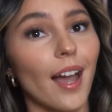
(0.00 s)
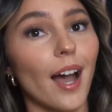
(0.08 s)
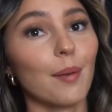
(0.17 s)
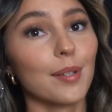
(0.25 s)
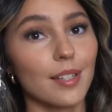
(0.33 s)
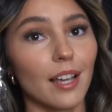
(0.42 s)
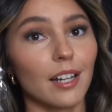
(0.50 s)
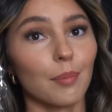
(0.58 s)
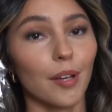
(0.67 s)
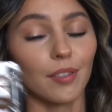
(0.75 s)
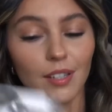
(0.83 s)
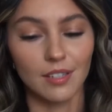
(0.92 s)
I'm excited
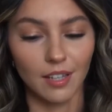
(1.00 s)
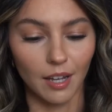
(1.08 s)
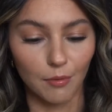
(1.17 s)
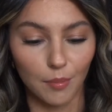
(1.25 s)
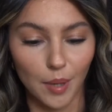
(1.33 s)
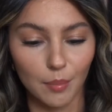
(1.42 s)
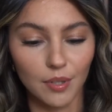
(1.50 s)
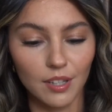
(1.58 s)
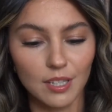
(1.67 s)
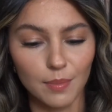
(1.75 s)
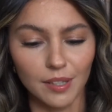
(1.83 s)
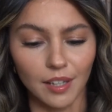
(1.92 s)
about this. I remember
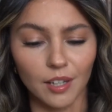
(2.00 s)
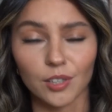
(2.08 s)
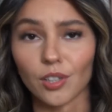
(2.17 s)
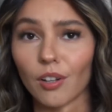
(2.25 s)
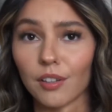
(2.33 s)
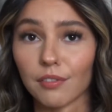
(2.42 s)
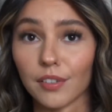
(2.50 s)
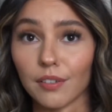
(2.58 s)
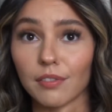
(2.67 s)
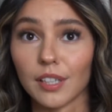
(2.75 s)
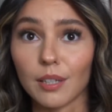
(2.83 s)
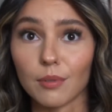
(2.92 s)
this being like a dollar
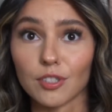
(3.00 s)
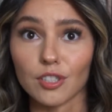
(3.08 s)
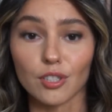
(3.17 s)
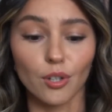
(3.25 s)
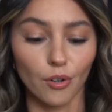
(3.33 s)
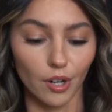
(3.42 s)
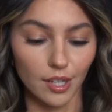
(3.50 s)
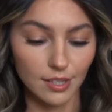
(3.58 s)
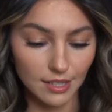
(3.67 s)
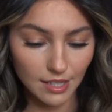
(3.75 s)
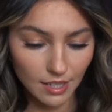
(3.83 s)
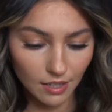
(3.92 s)
fifty, which is
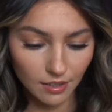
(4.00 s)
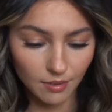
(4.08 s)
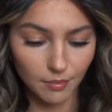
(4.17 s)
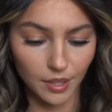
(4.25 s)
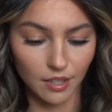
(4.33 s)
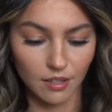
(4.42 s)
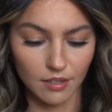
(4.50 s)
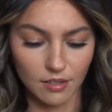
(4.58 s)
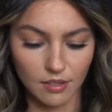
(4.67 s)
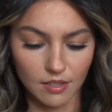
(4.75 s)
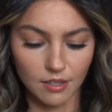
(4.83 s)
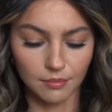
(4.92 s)
crazy
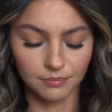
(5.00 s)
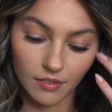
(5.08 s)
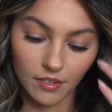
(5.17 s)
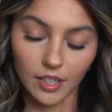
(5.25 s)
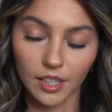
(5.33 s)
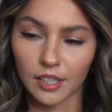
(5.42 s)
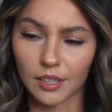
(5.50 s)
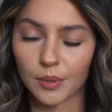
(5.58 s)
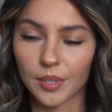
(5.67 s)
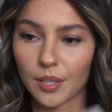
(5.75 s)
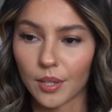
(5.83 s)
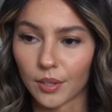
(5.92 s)
because, uh,
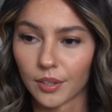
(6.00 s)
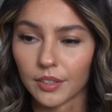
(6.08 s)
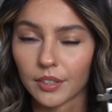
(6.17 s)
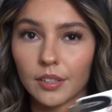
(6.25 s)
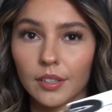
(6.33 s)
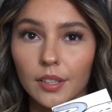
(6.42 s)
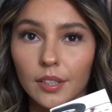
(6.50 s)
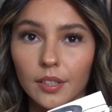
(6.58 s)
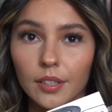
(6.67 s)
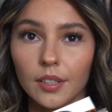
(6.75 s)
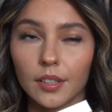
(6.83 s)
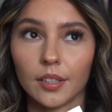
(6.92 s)
what's it called?
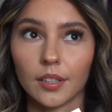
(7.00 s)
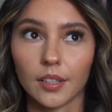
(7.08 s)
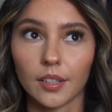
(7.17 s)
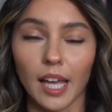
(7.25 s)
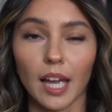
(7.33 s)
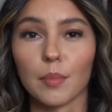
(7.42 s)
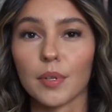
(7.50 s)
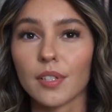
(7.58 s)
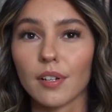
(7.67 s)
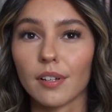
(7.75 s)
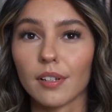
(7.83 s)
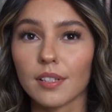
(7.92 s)

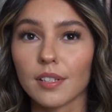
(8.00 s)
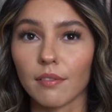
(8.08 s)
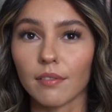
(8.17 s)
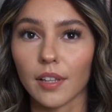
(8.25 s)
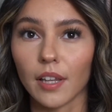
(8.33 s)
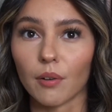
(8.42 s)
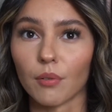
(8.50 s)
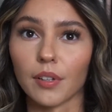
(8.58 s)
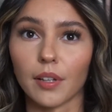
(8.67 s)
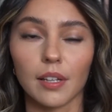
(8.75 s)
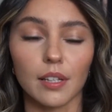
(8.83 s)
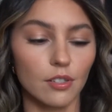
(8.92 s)
Amazon and stuff like that, or
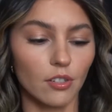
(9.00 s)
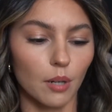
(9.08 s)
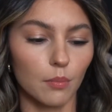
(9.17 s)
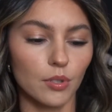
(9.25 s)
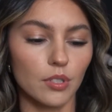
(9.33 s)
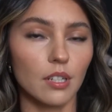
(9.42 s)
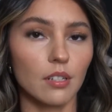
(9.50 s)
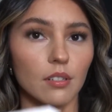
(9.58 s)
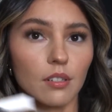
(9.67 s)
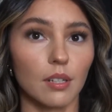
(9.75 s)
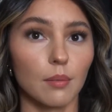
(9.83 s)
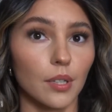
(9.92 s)
like Instagram boutiques,
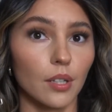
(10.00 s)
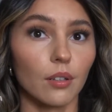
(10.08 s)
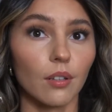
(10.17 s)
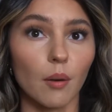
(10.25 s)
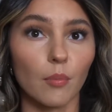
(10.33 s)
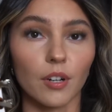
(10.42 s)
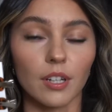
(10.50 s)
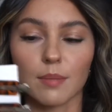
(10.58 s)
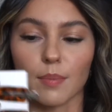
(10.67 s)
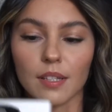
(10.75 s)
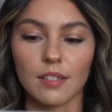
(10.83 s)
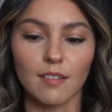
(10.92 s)
they can be a lot more
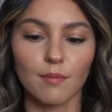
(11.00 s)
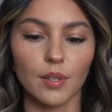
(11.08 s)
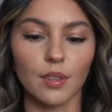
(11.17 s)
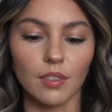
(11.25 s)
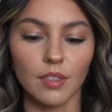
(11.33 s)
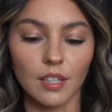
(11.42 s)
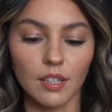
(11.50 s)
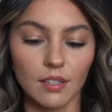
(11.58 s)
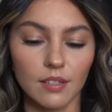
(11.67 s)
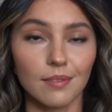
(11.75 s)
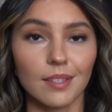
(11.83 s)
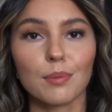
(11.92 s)
expensive, but
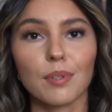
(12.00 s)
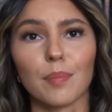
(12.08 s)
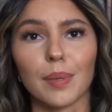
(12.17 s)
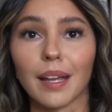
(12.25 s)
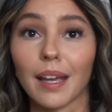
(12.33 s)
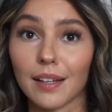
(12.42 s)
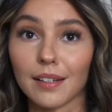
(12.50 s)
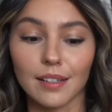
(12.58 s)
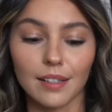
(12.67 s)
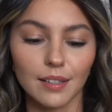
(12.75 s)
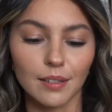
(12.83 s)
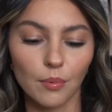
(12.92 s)
these, this would have been
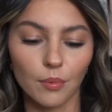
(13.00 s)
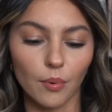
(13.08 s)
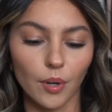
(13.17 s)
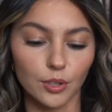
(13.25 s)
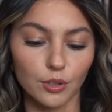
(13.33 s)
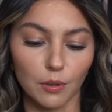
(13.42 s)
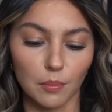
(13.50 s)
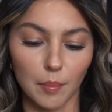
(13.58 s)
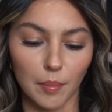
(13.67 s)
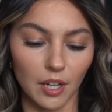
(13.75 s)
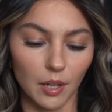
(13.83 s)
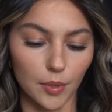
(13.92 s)
handy while doing my
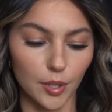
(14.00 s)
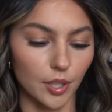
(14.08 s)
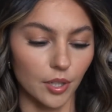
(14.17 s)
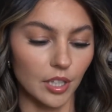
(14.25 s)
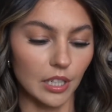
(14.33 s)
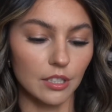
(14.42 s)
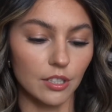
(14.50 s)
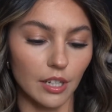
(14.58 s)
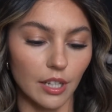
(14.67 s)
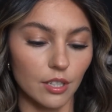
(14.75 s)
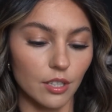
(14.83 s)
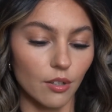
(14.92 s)
makeup earlier
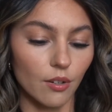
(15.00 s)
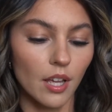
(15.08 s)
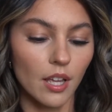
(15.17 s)
today too.